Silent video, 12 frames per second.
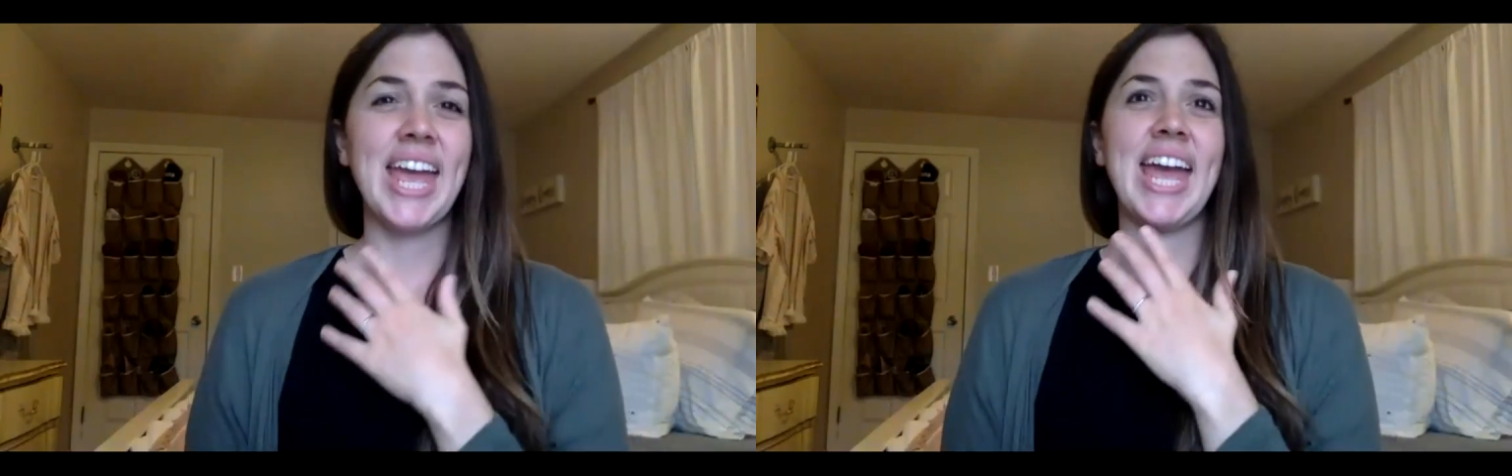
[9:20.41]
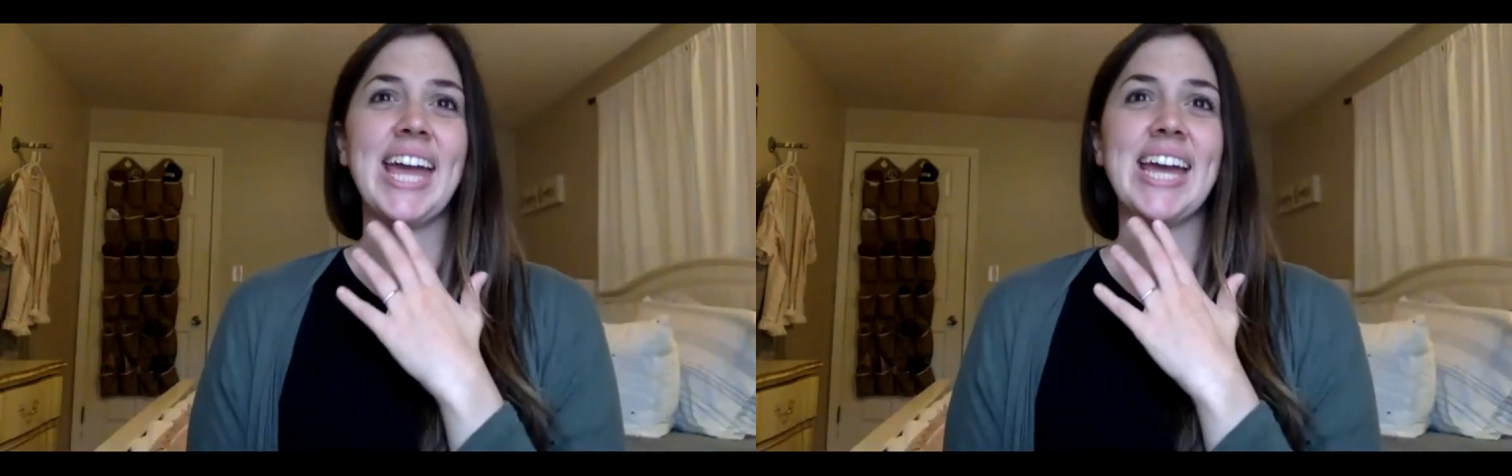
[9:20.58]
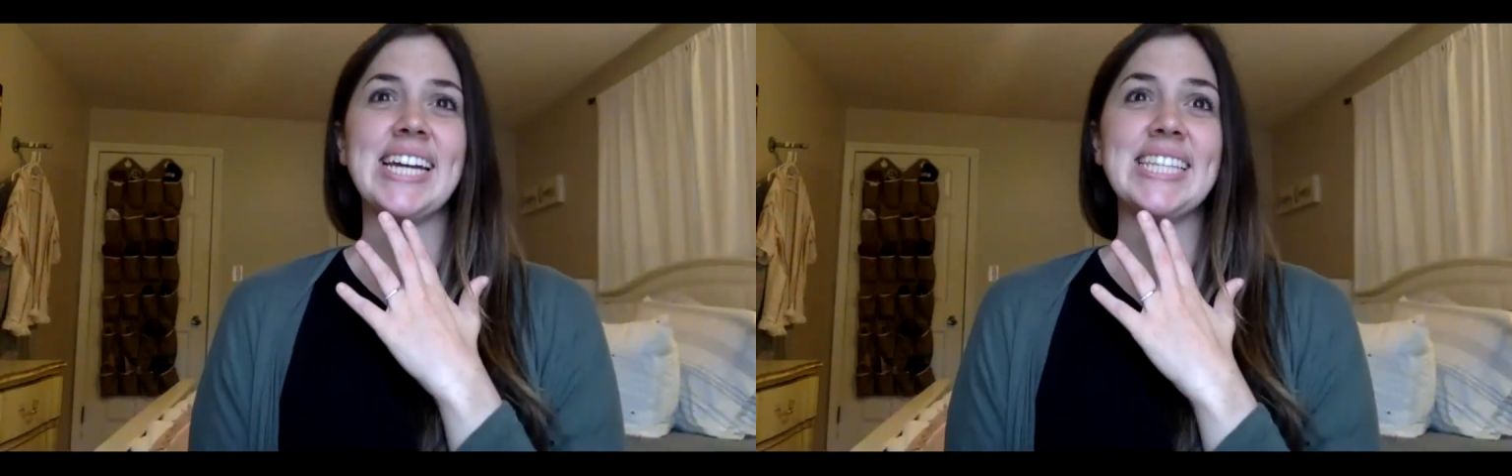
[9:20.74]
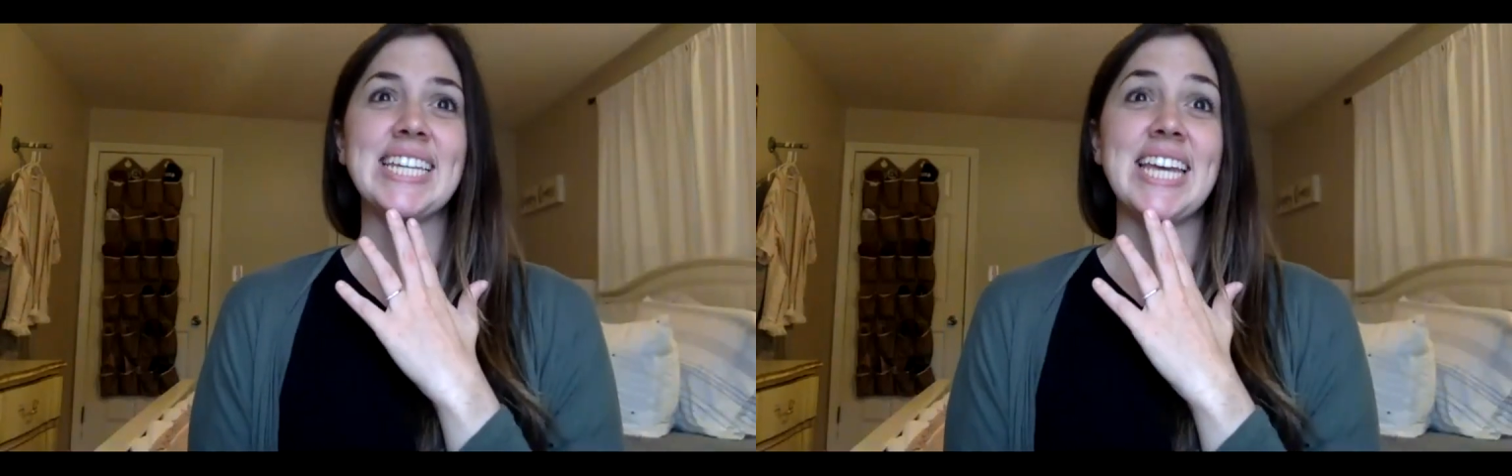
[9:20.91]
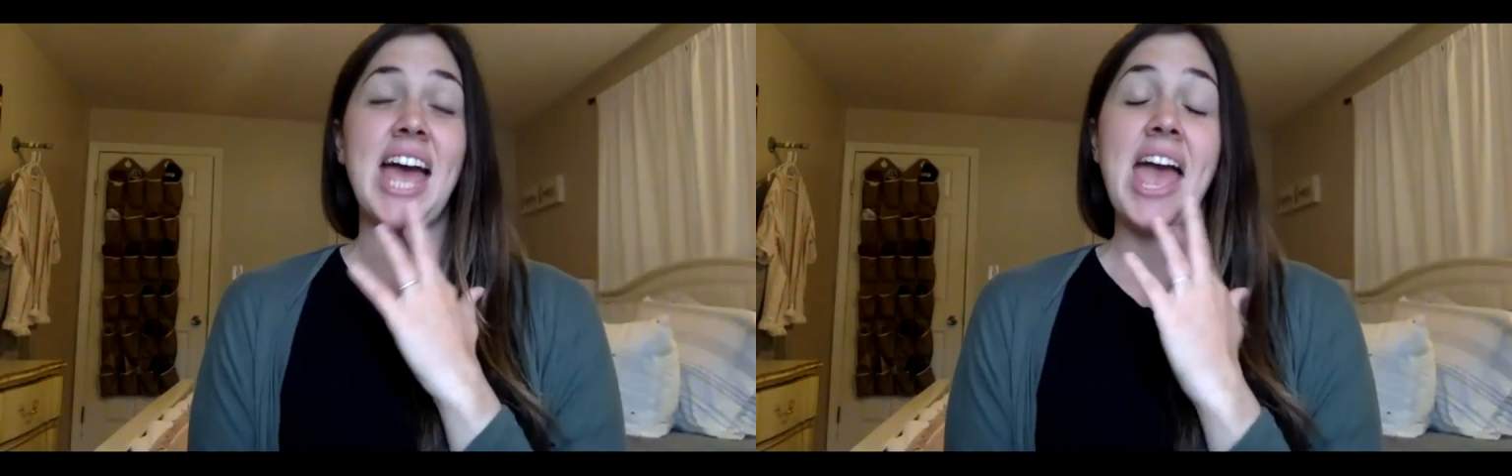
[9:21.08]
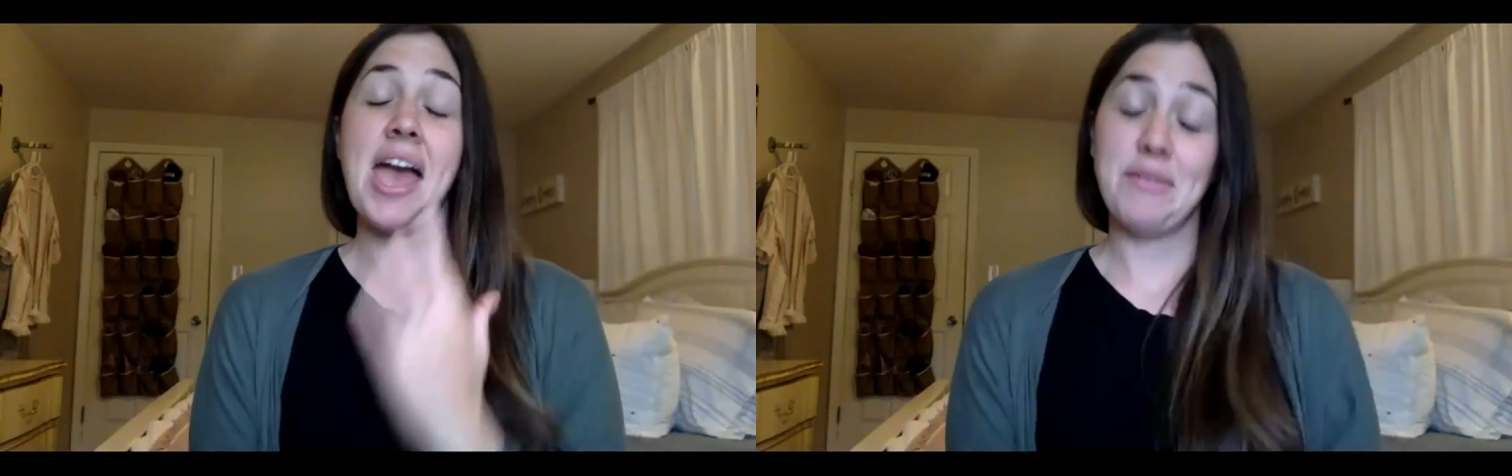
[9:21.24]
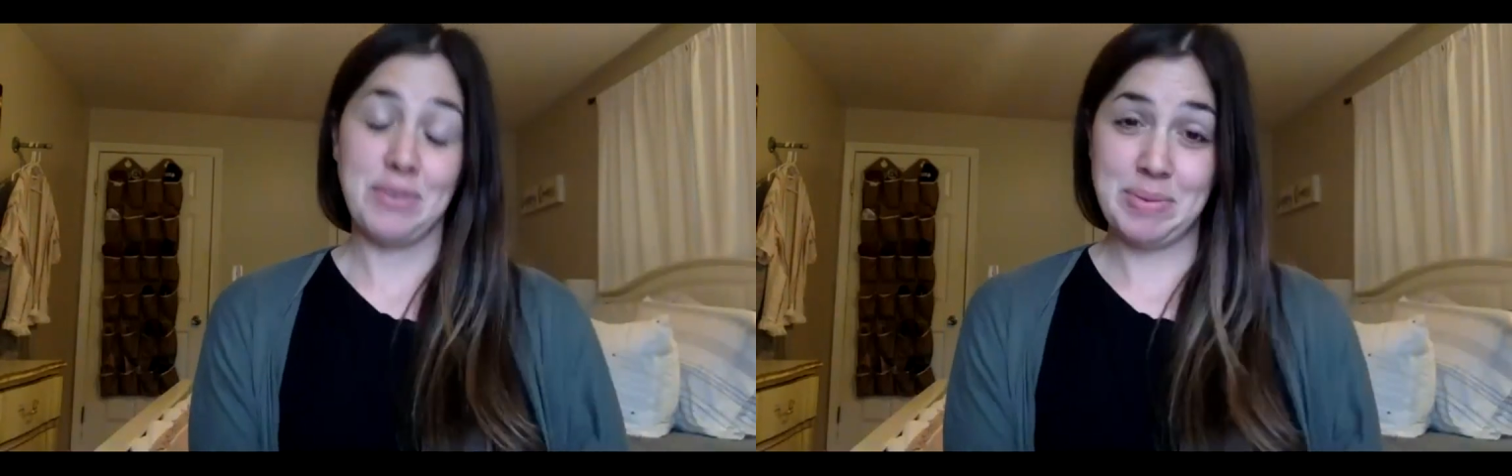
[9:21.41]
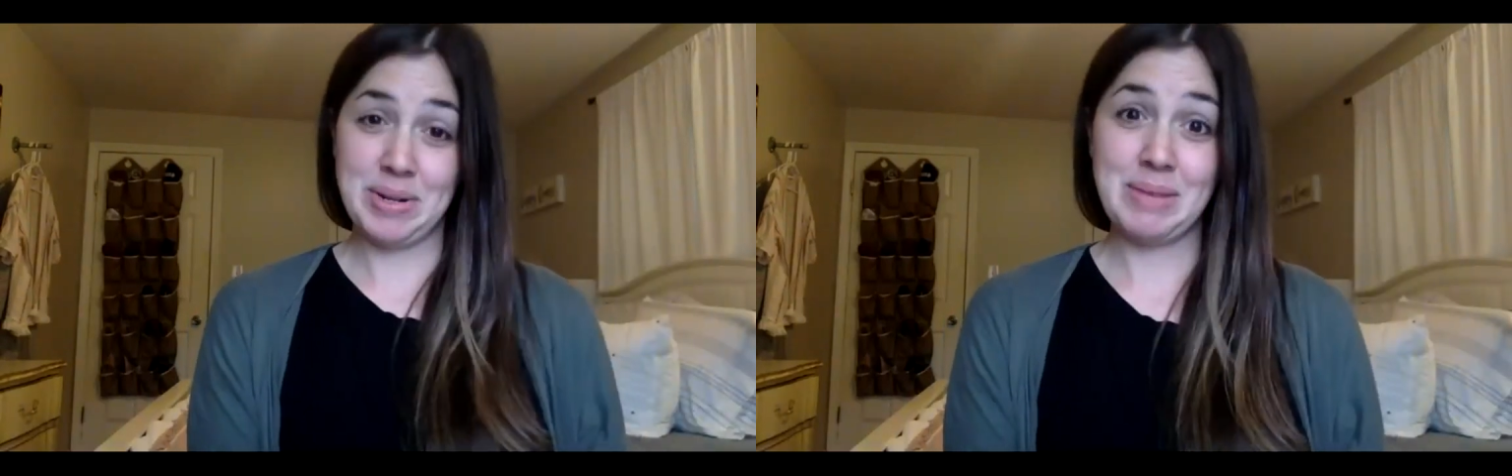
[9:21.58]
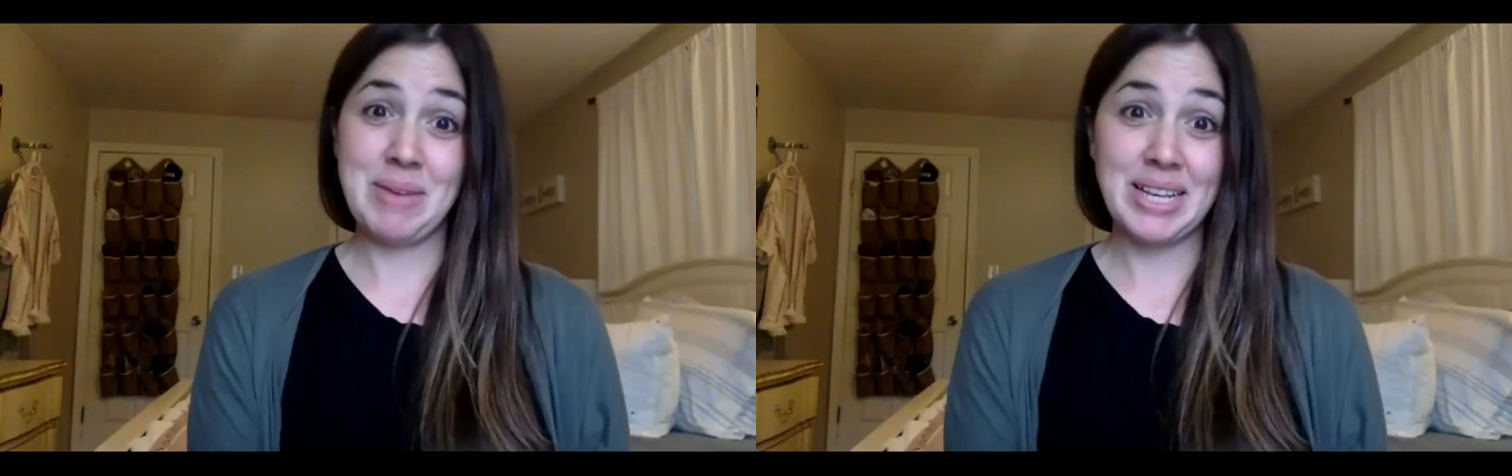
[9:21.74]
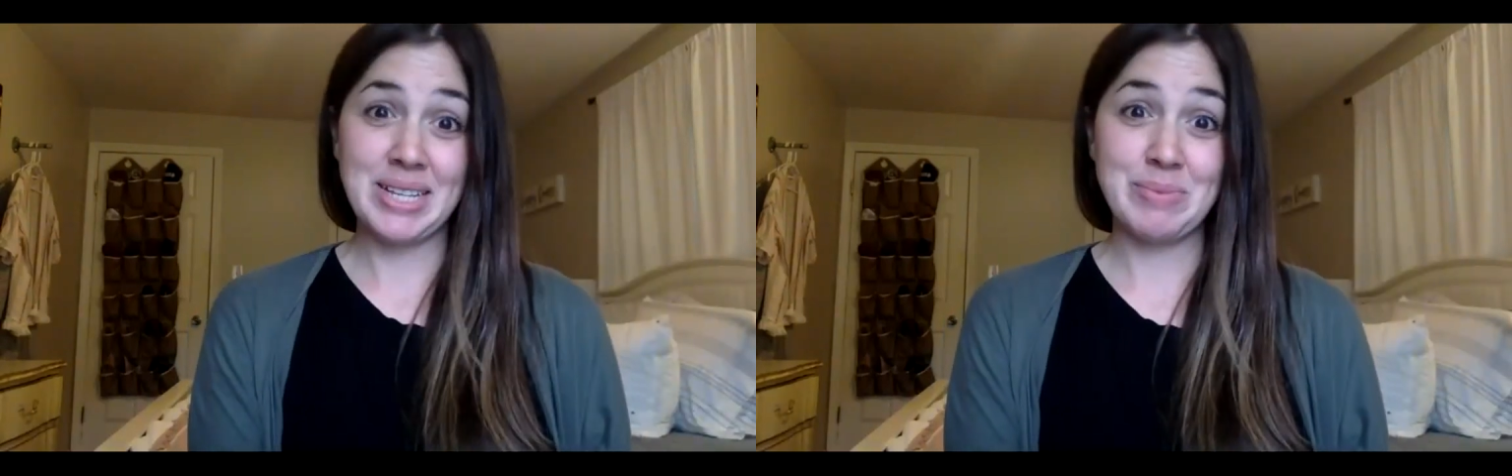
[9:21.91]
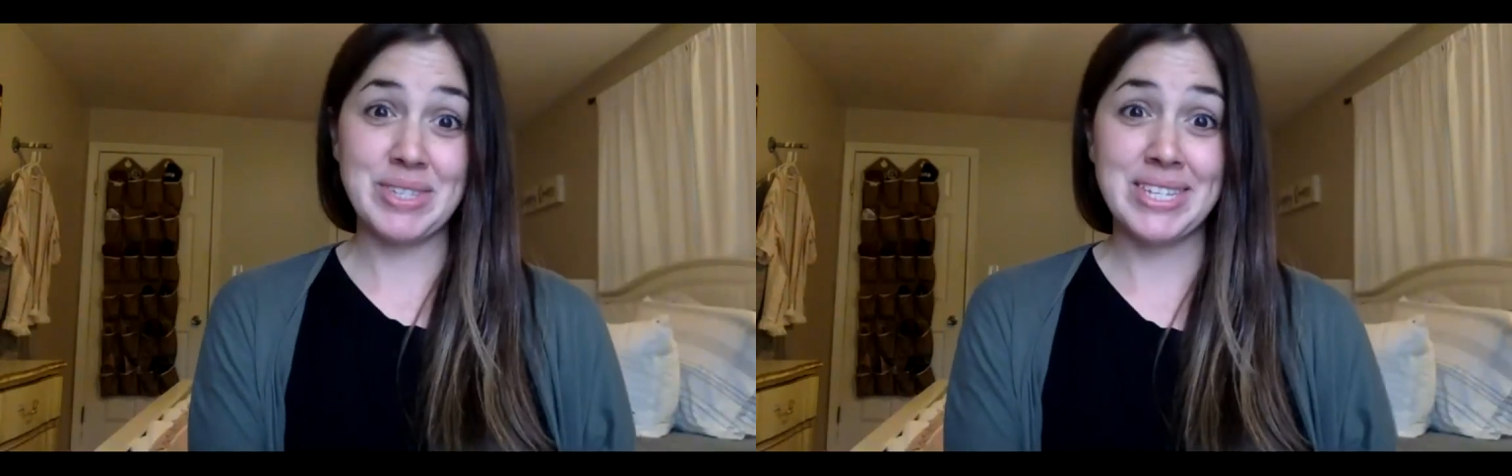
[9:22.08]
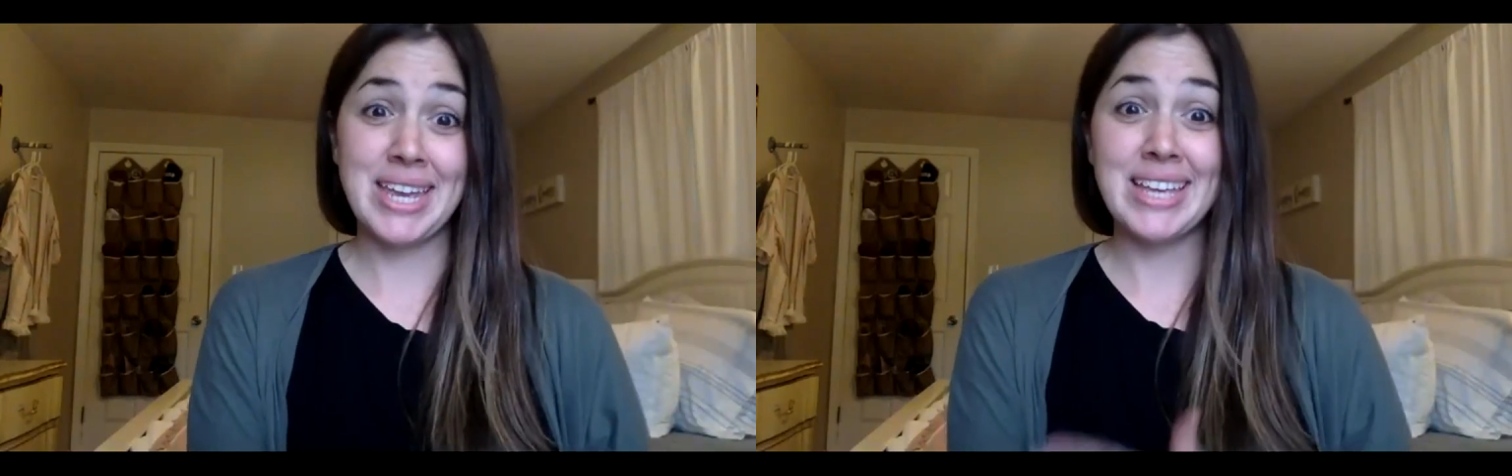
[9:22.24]
And everybody makes
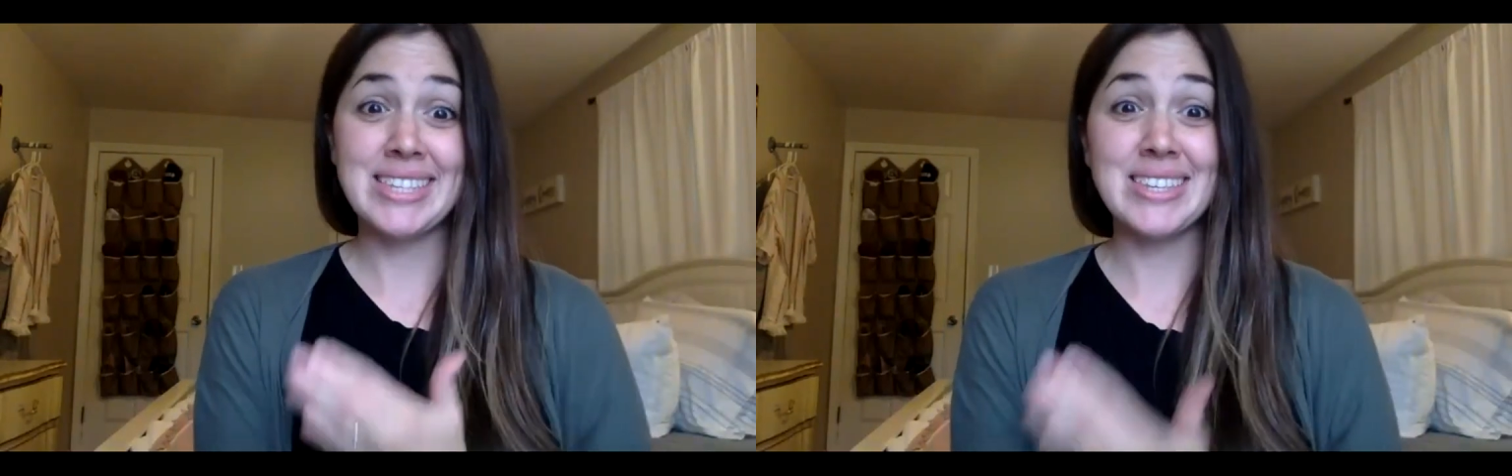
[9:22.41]
mistakes